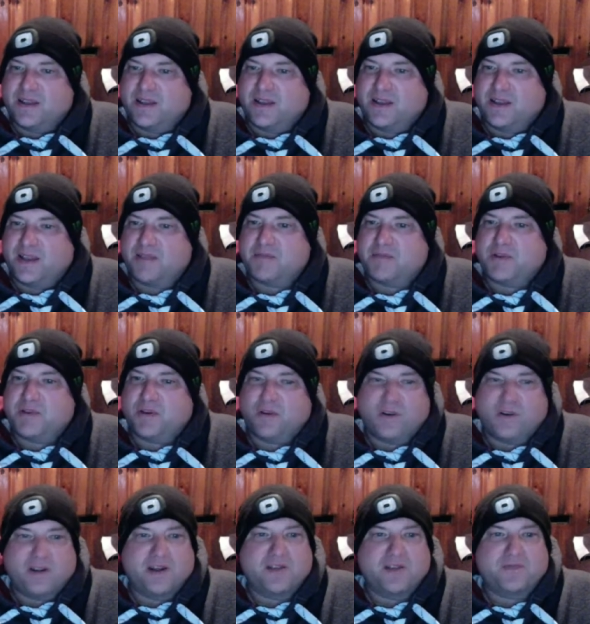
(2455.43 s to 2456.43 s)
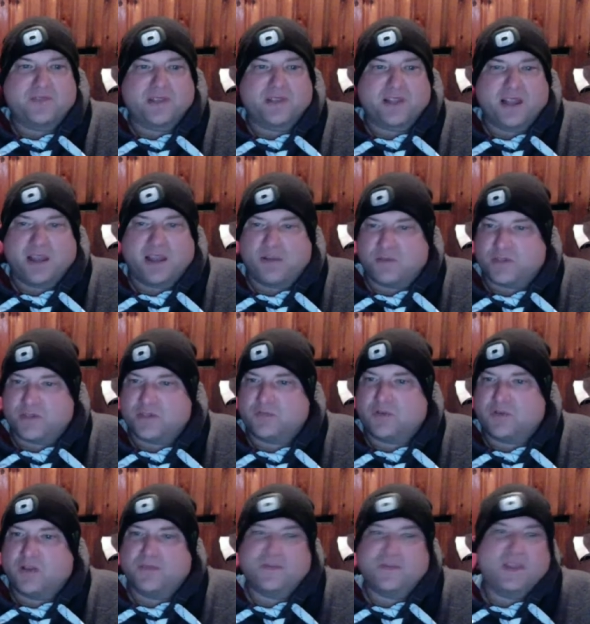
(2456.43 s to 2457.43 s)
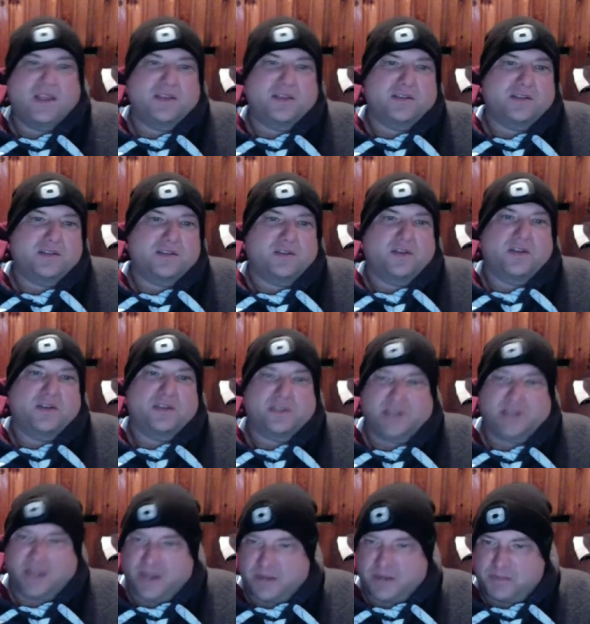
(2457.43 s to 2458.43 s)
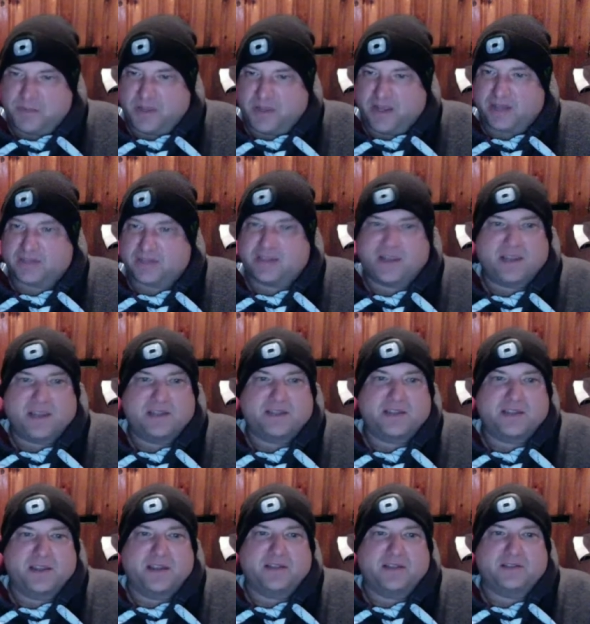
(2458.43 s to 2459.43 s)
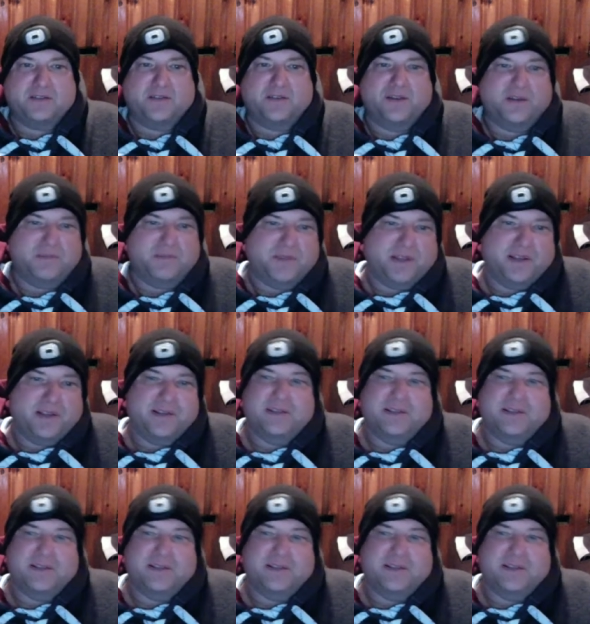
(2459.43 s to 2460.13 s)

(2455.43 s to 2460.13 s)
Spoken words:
I'd be hurting if the car was $12,000 and I had to pay excise tax on it, man.